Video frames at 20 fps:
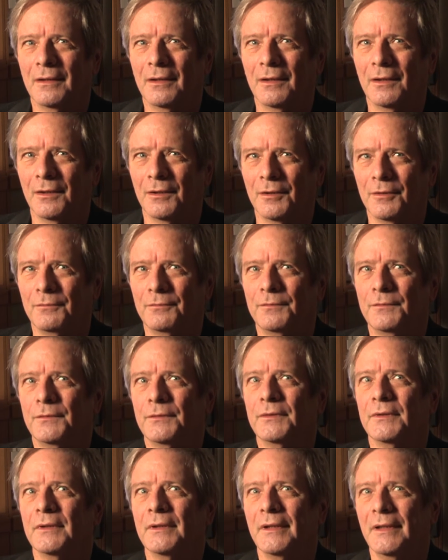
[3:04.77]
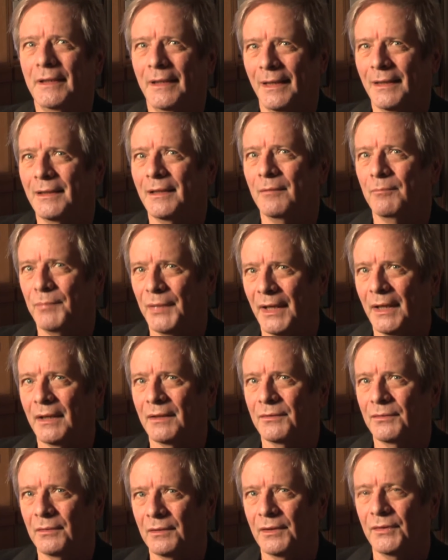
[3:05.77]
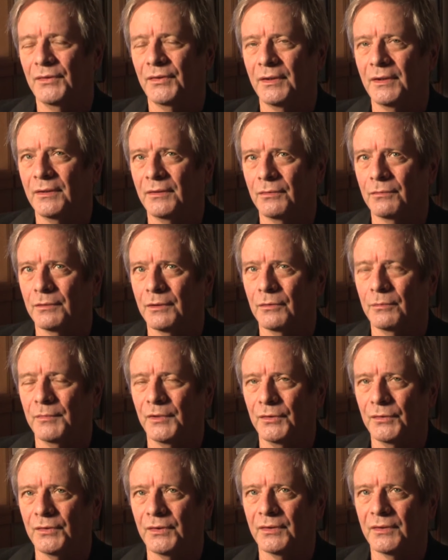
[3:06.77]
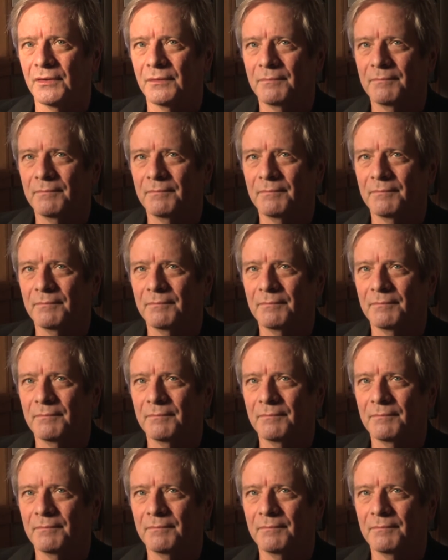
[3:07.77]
of getting back to listening to real music.